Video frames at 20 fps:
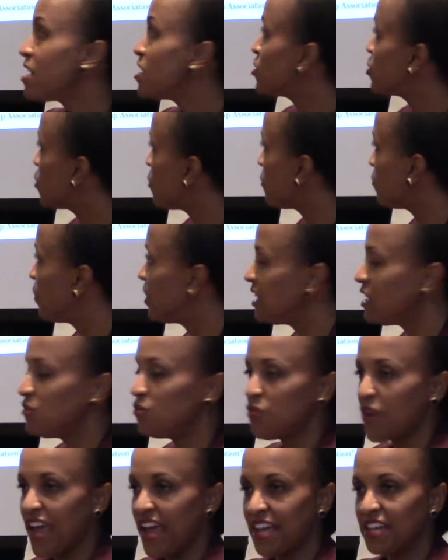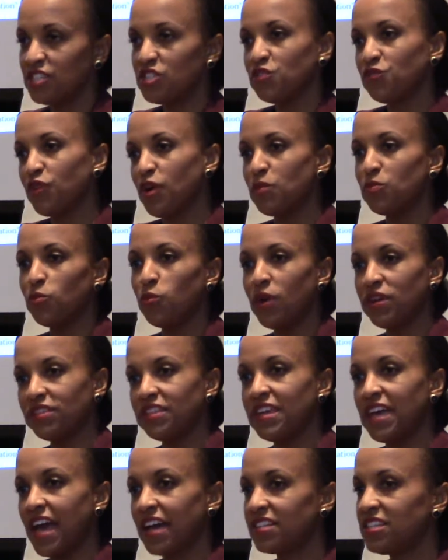So it really ranged from what
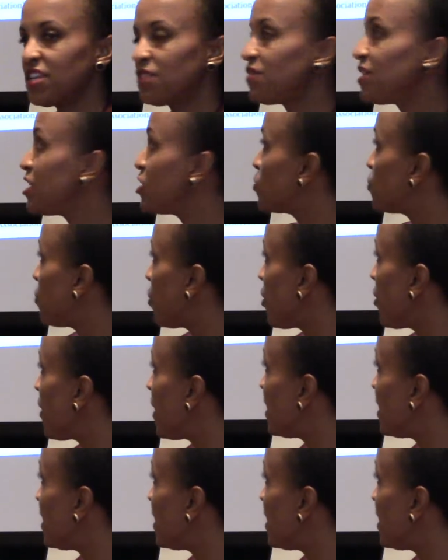the activities were.